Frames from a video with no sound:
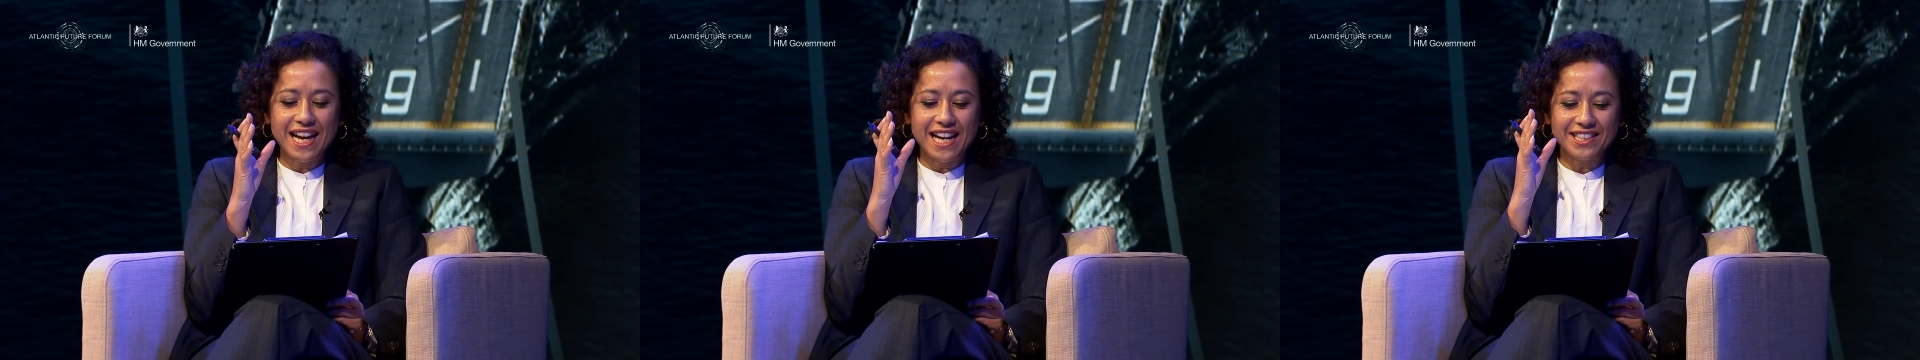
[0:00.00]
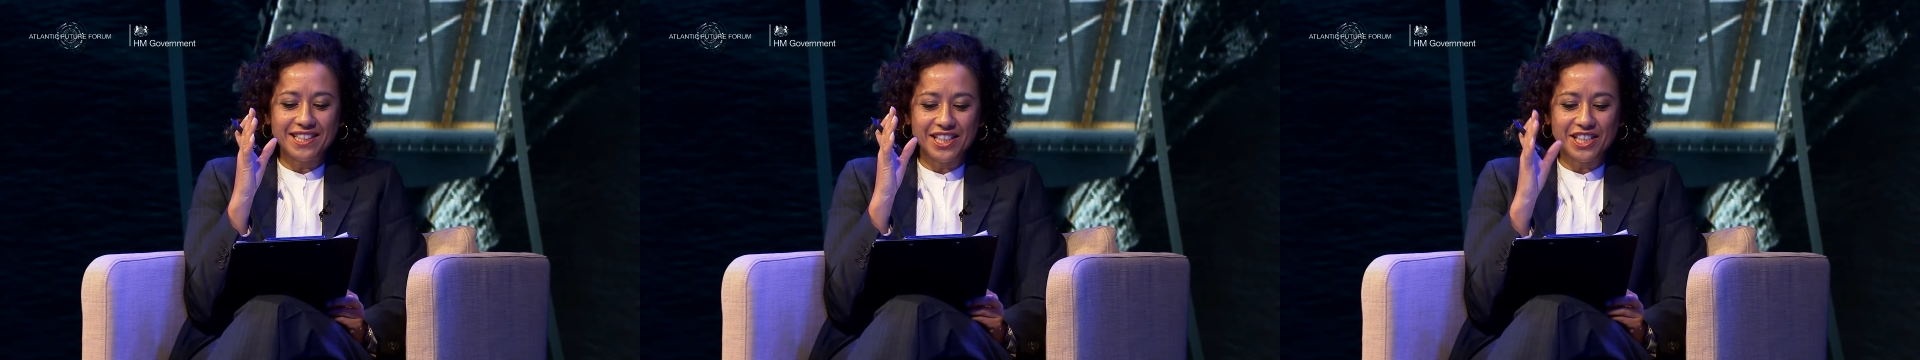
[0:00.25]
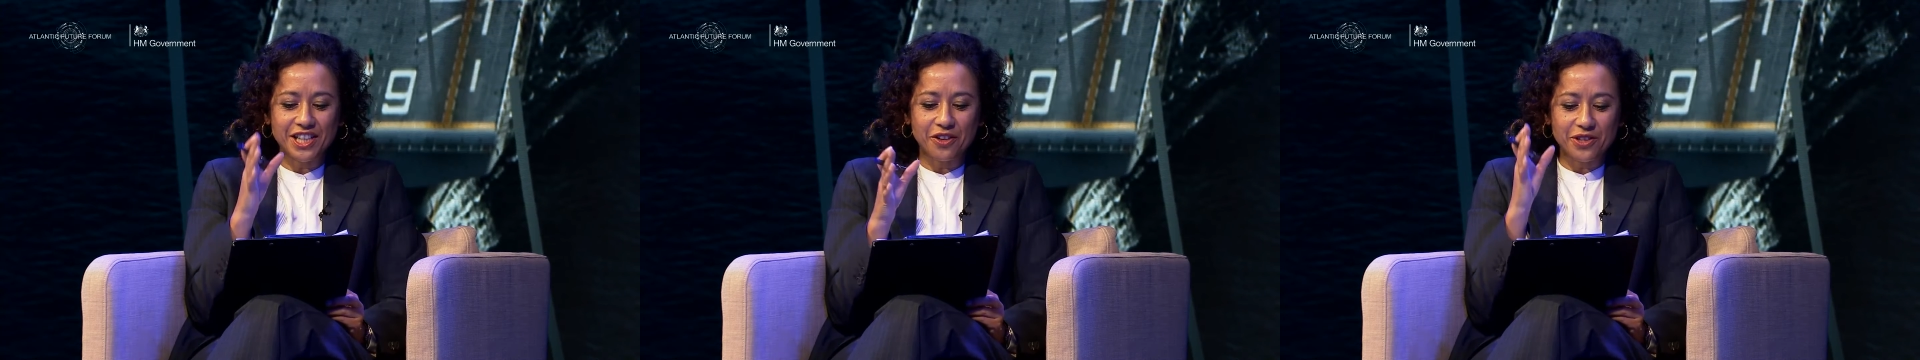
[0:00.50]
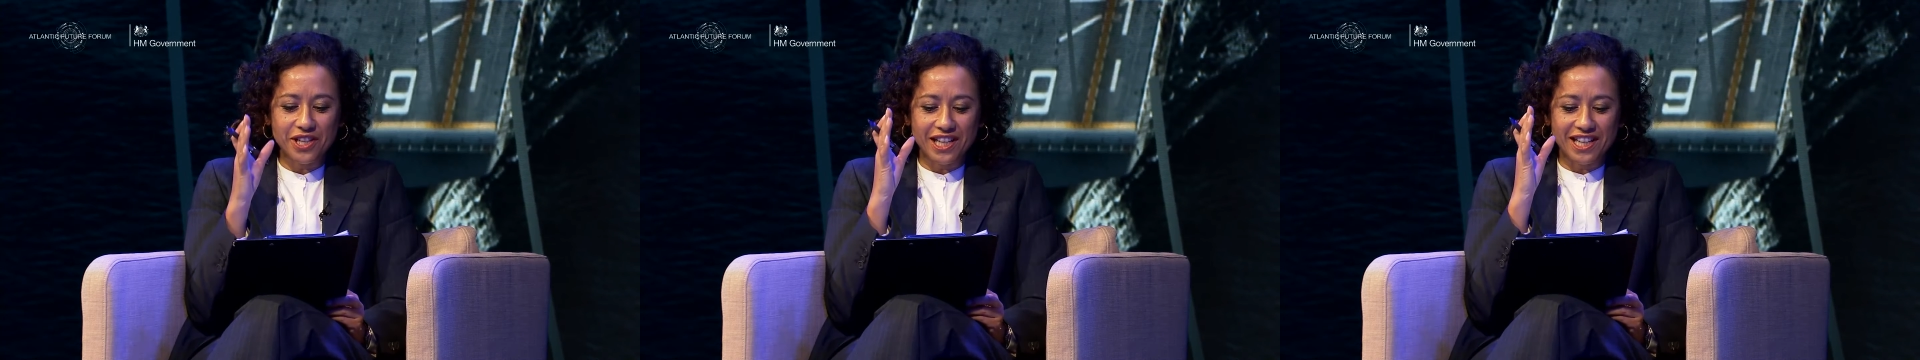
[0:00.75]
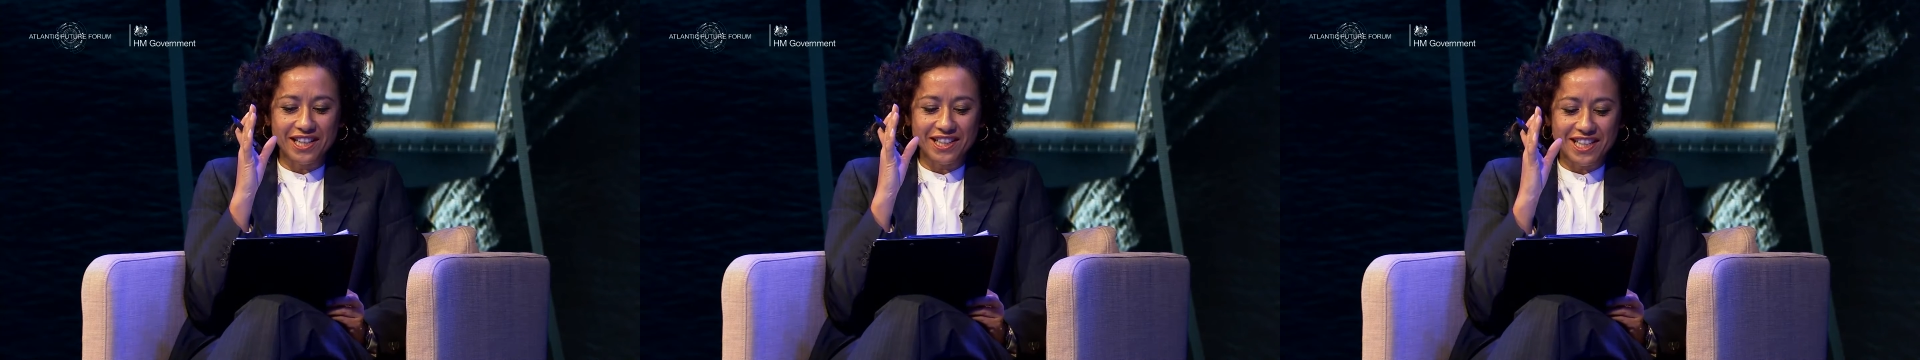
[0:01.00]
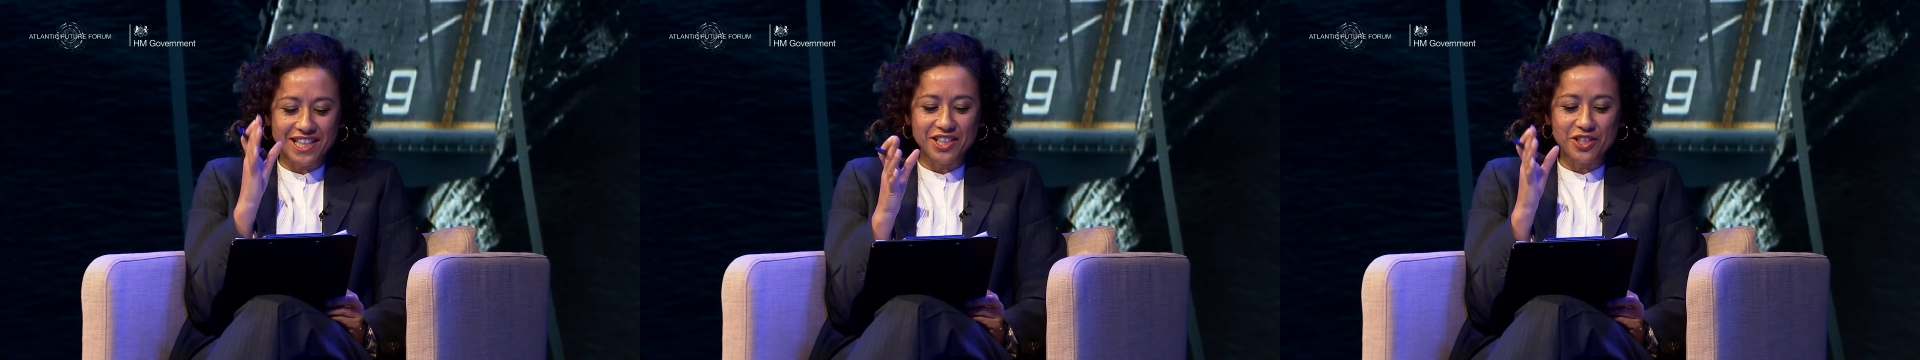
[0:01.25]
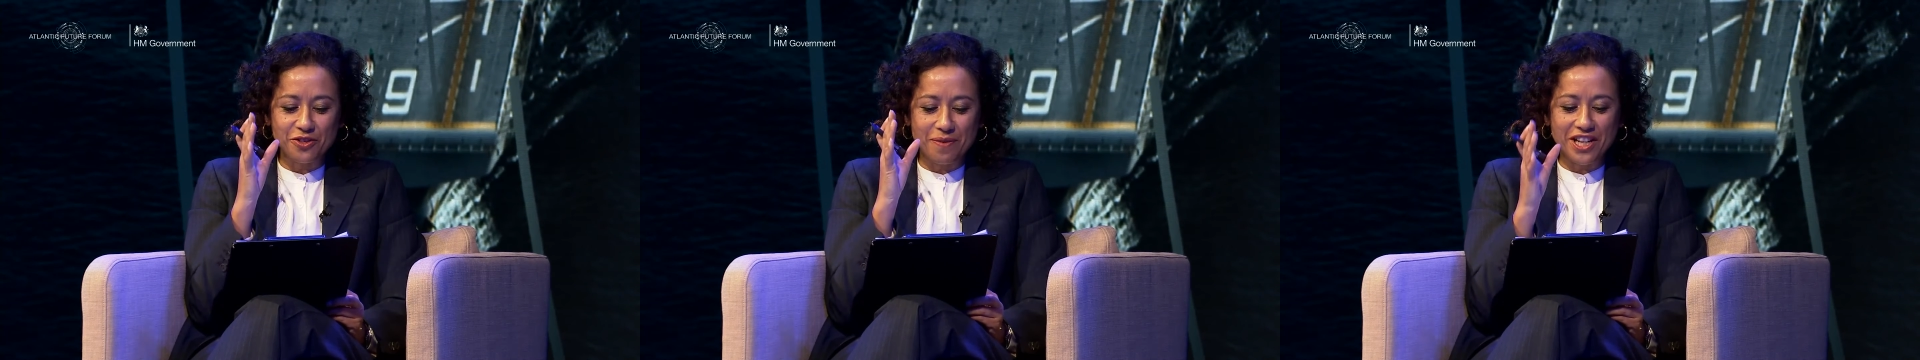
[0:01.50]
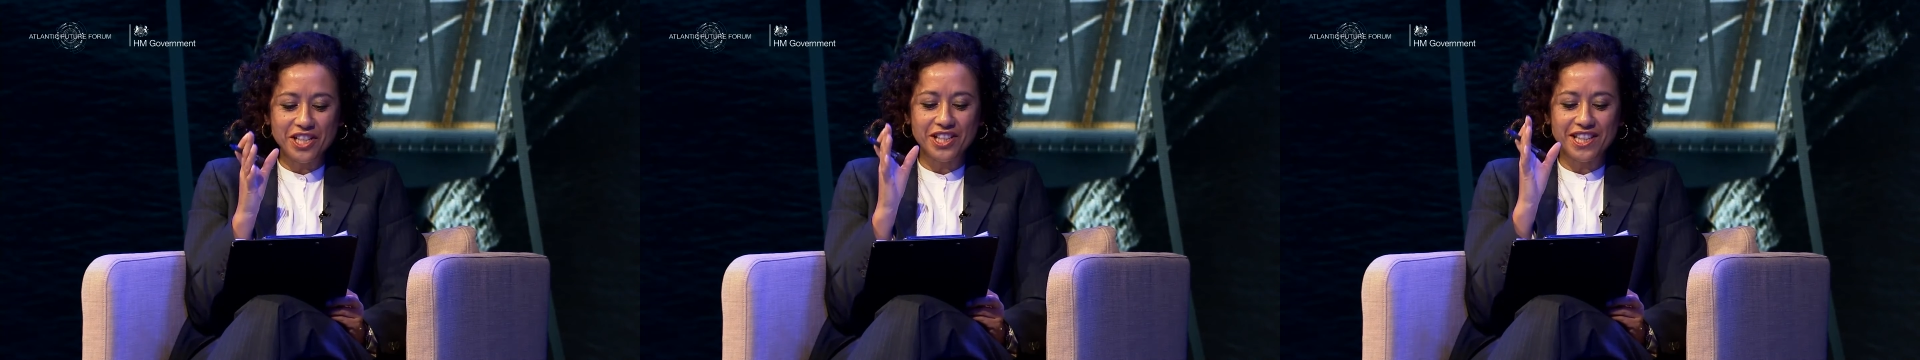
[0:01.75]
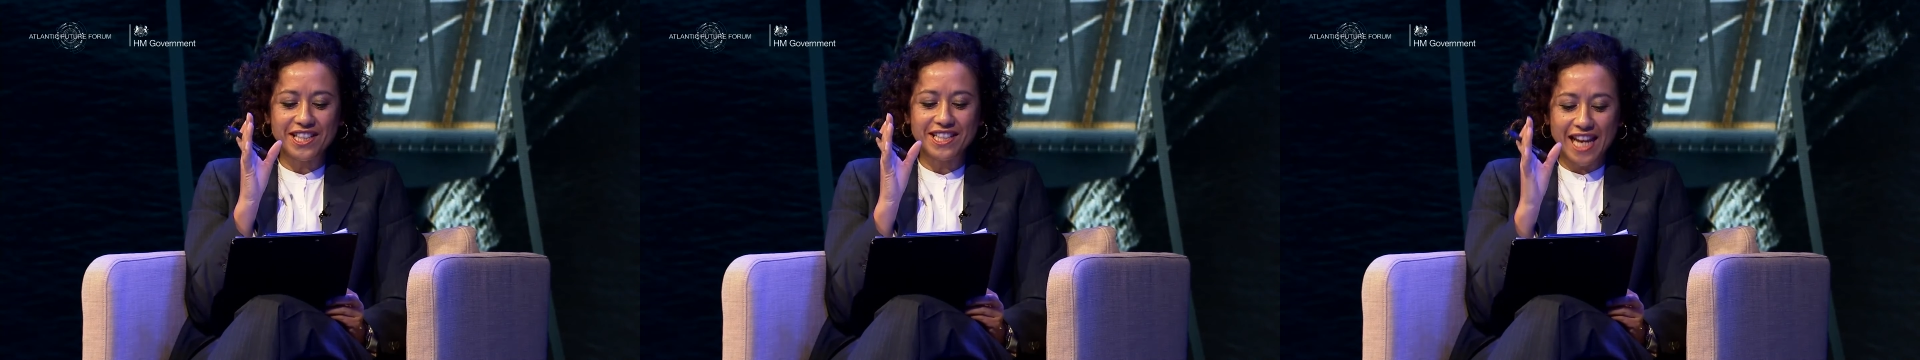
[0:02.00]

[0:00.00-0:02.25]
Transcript: Assistant Secretary Geertz, you mentioned these